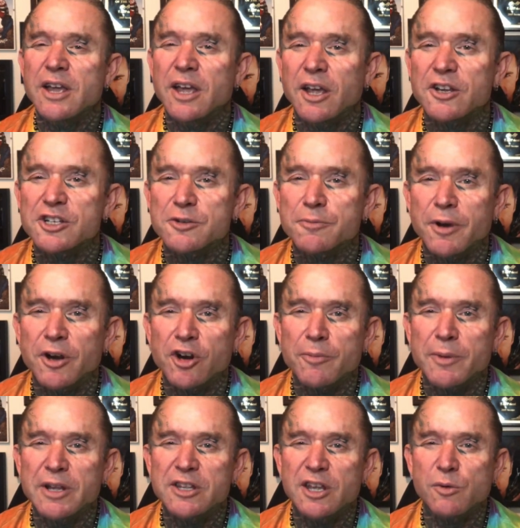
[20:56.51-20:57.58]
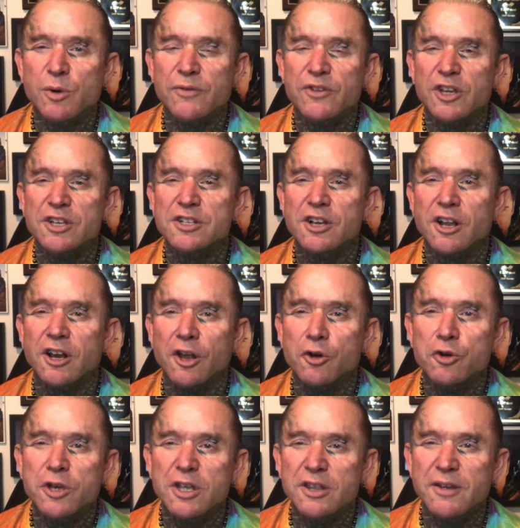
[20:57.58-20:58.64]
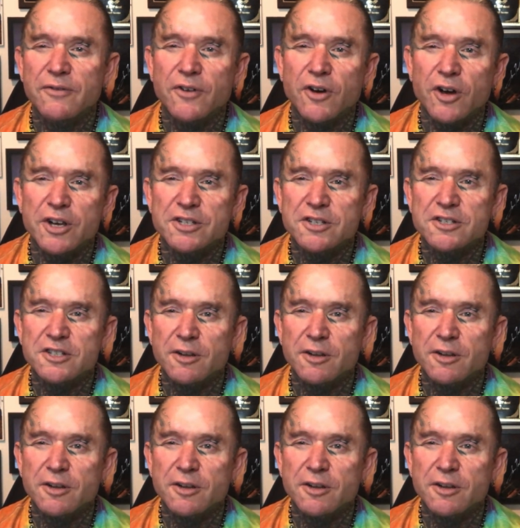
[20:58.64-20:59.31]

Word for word: experimenting with these cloaking devices